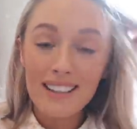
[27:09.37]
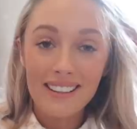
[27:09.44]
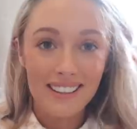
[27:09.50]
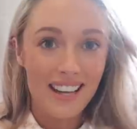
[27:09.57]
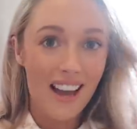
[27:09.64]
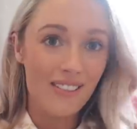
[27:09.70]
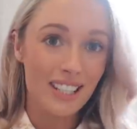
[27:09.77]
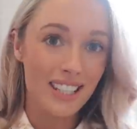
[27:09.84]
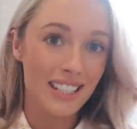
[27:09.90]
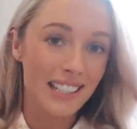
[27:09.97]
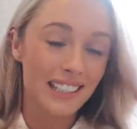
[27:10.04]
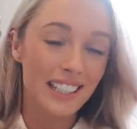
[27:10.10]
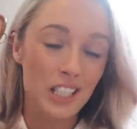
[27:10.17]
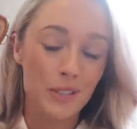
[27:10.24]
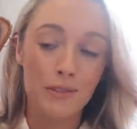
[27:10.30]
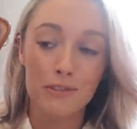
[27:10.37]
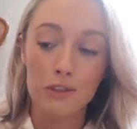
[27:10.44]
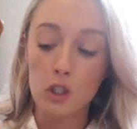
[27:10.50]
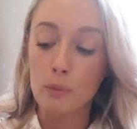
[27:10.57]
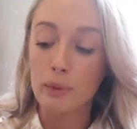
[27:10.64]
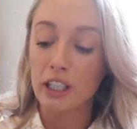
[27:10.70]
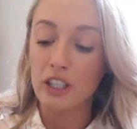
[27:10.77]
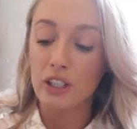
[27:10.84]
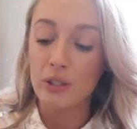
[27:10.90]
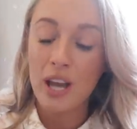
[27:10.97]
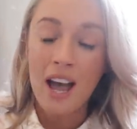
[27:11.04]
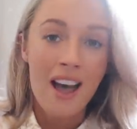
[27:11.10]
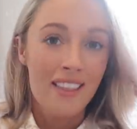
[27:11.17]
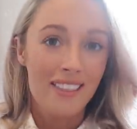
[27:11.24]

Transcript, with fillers: never seen these before because